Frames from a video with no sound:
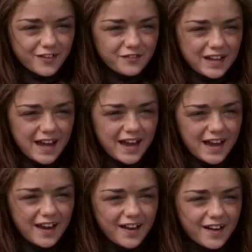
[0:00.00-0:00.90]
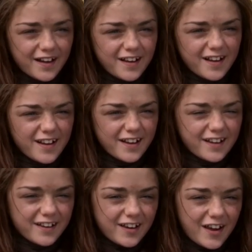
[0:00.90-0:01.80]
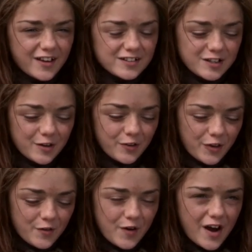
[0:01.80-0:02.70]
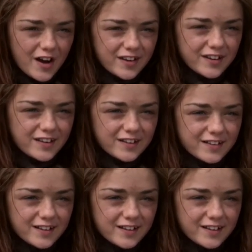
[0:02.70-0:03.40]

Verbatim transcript: scruffy hair you know, he goes on the run.